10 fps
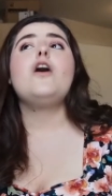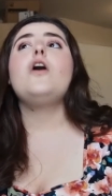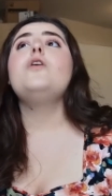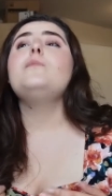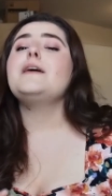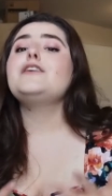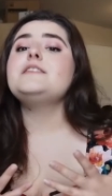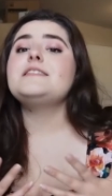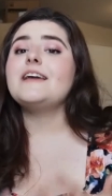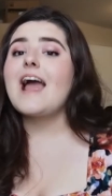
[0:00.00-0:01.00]
Oh my
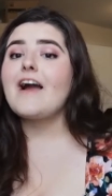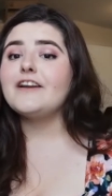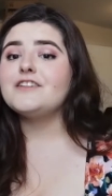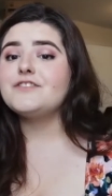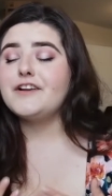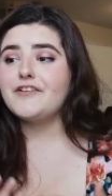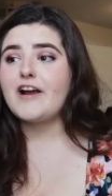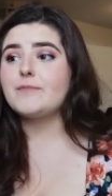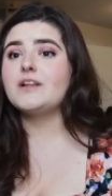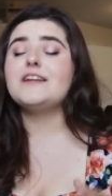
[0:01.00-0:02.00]
goodness, the characters are
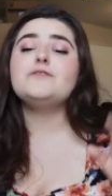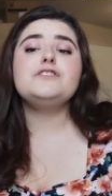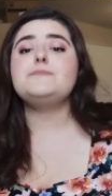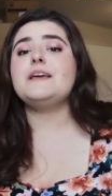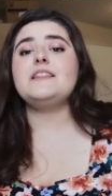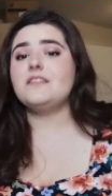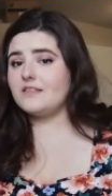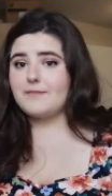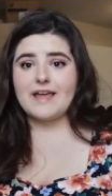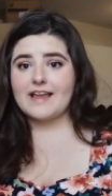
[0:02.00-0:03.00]
incredible. And I don't just mean
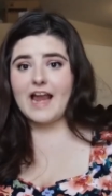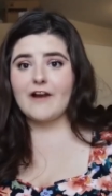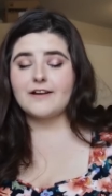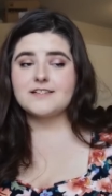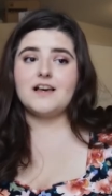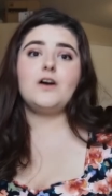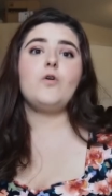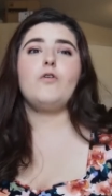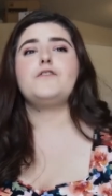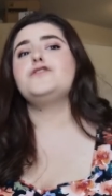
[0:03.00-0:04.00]
the main character
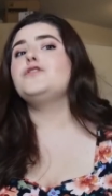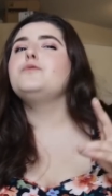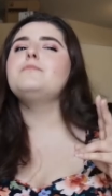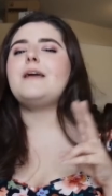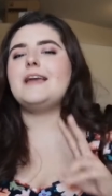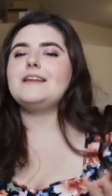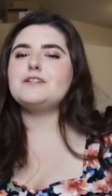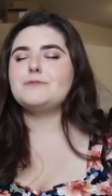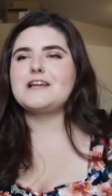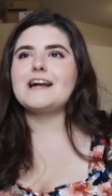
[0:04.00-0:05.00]
or the two
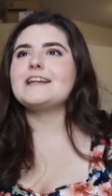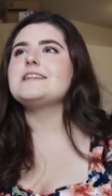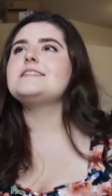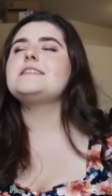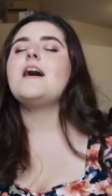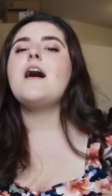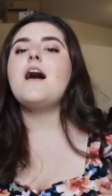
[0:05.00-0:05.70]
main-ish protagonists.